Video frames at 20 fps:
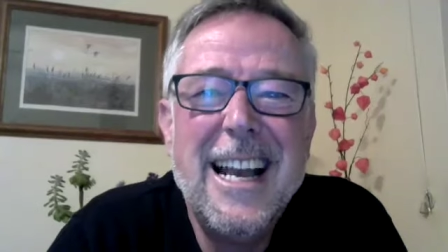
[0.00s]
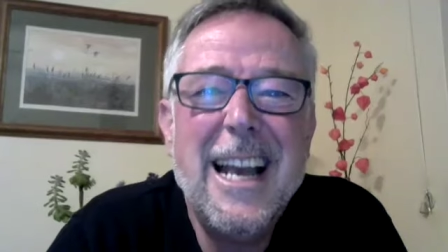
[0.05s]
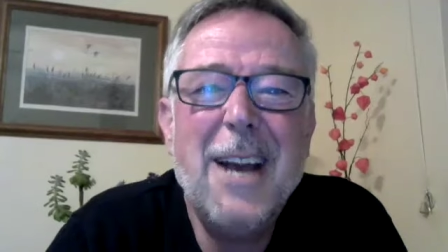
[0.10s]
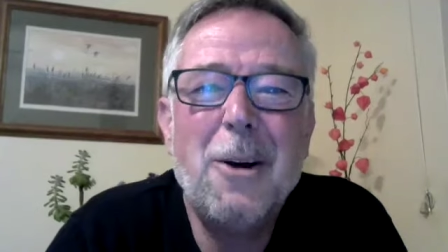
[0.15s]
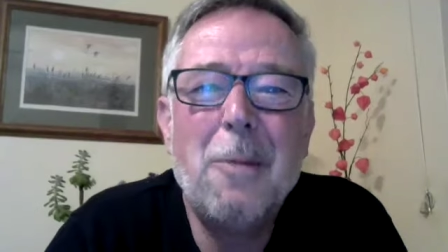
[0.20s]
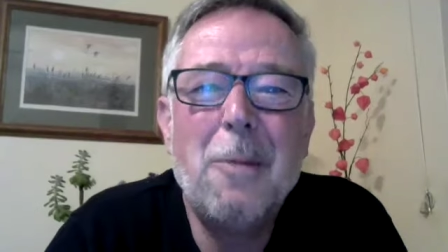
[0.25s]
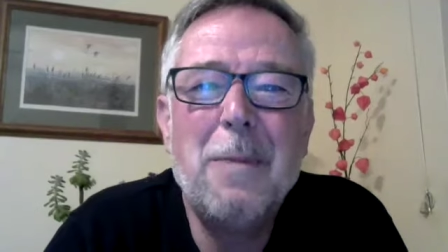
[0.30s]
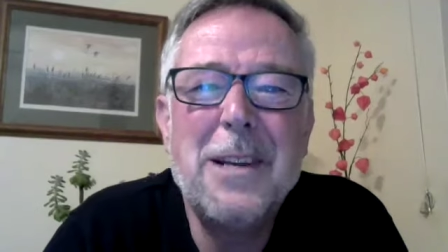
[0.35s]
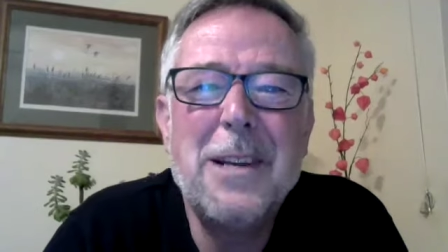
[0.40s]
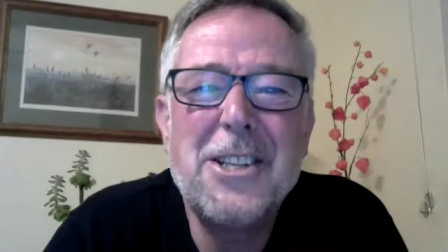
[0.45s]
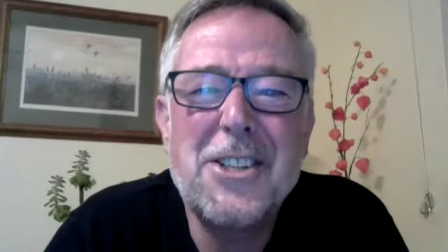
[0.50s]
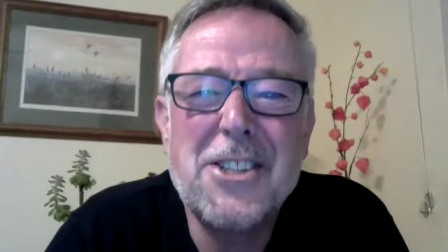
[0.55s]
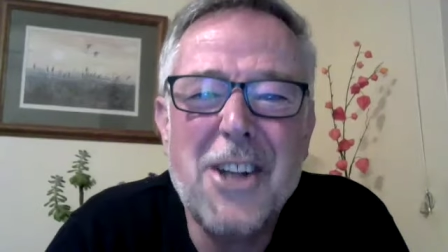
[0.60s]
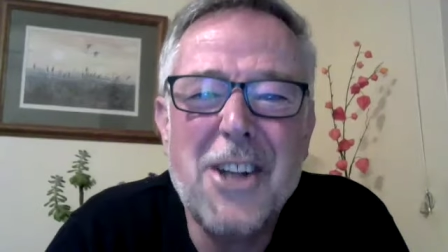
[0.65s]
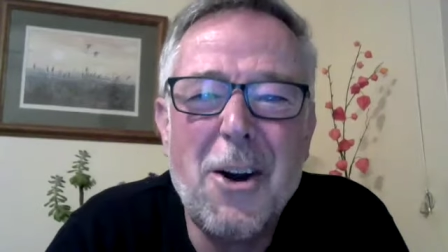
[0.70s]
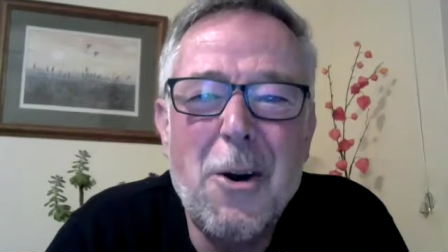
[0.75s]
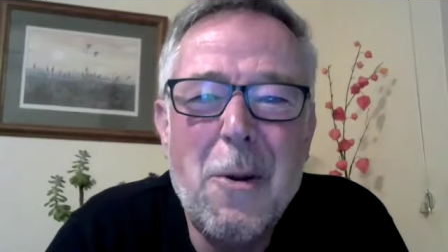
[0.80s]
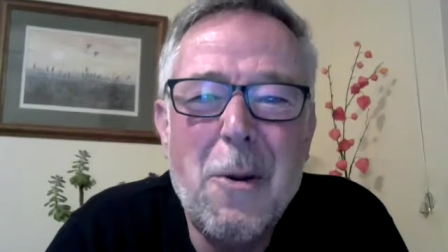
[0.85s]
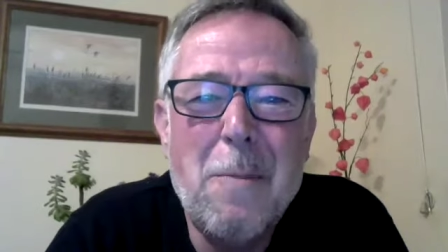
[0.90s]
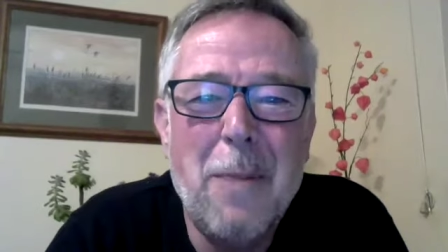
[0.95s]
It'll be
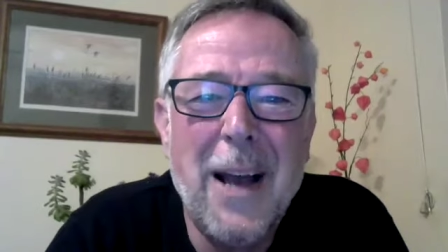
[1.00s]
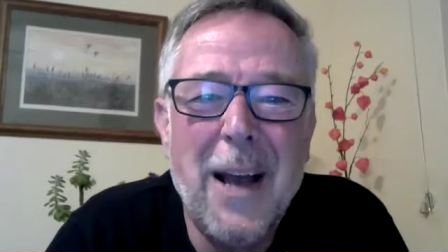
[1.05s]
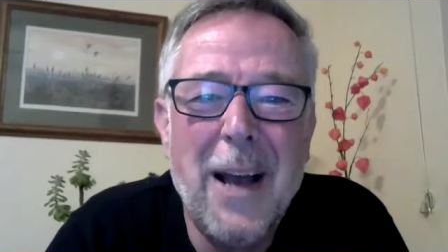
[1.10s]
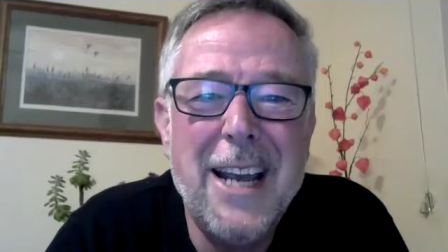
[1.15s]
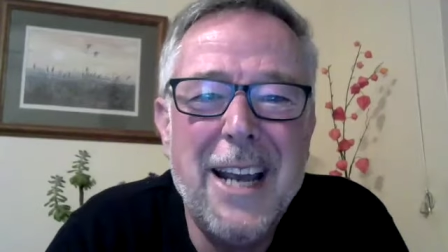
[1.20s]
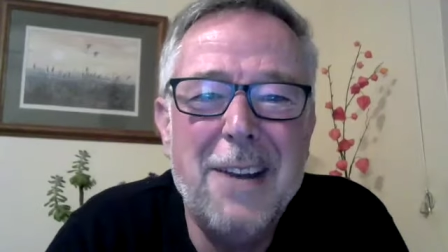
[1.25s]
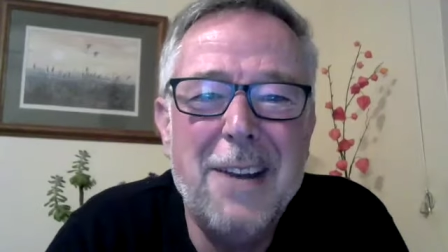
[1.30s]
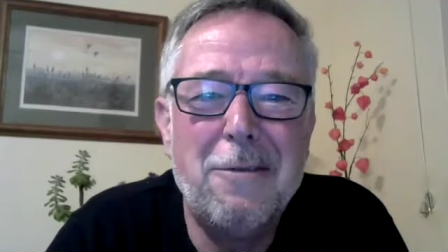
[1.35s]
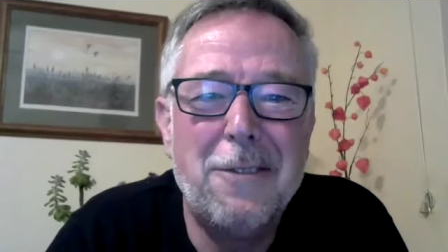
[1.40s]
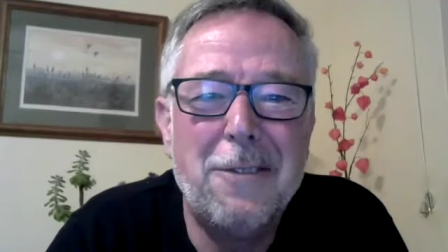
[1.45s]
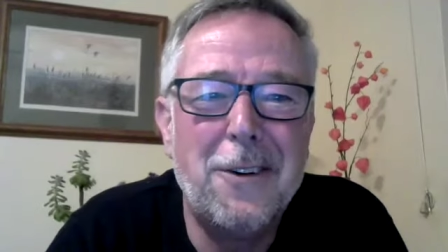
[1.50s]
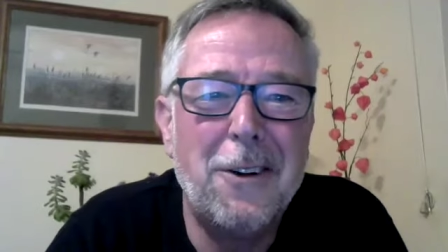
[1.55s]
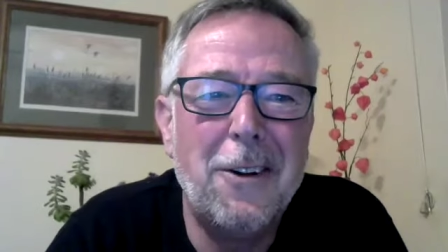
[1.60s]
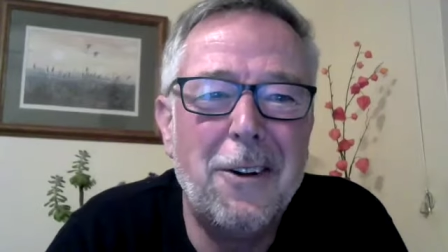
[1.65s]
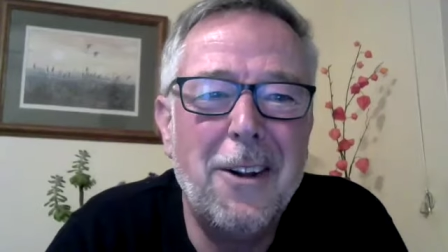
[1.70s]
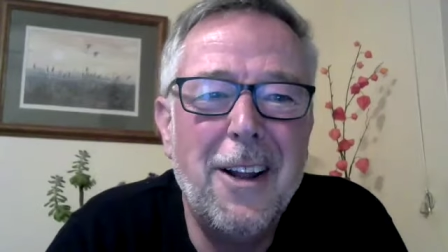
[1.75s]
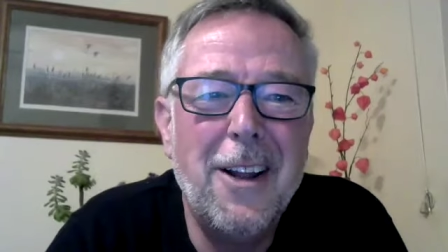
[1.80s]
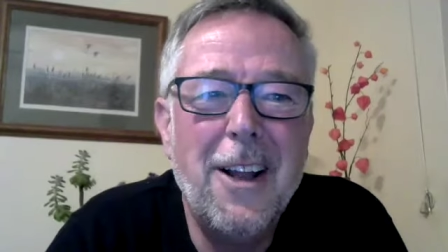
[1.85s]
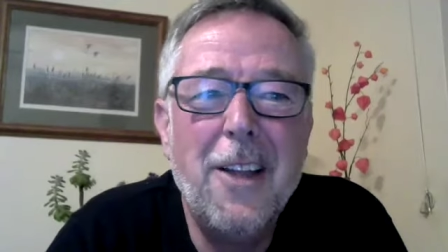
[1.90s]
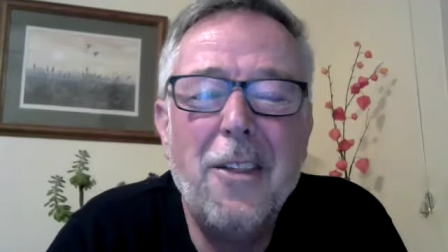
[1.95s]
so
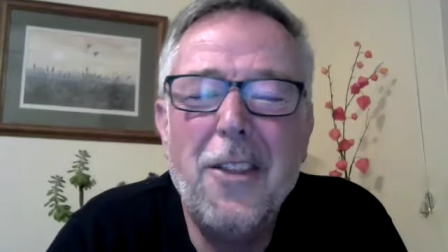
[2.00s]
painful.